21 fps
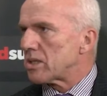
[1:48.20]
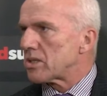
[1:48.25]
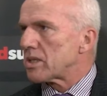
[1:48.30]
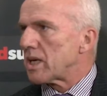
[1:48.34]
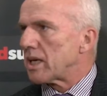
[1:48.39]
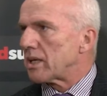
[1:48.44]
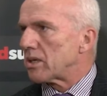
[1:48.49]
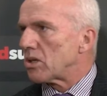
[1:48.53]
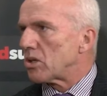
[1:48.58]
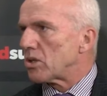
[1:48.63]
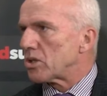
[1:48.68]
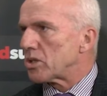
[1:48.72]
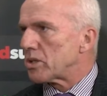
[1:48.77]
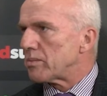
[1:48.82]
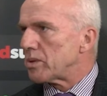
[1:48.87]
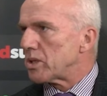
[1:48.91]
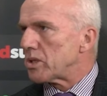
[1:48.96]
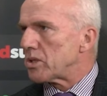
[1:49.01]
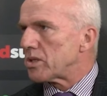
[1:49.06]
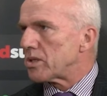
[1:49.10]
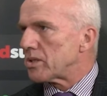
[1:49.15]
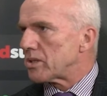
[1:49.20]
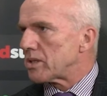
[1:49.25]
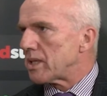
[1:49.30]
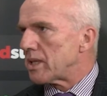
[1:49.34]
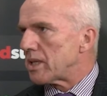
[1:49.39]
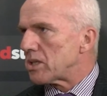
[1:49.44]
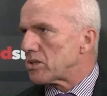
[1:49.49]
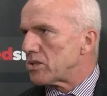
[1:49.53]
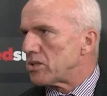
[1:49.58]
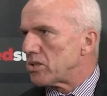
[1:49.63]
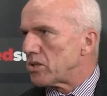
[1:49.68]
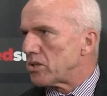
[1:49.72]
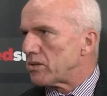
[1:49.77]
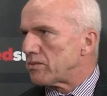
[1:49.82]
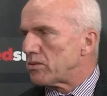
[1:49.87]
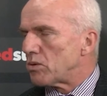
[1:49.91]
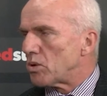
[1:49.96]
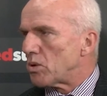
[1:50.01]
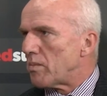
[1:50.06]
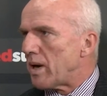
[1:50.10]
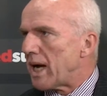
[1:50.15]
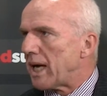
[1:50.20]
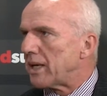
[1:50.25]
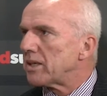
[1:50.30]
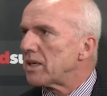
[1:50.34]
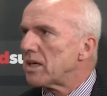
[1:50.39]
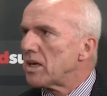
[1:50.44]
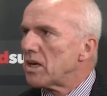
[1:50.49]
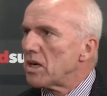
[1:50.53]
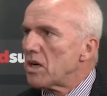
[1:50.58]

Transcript: to send contributions in this new format.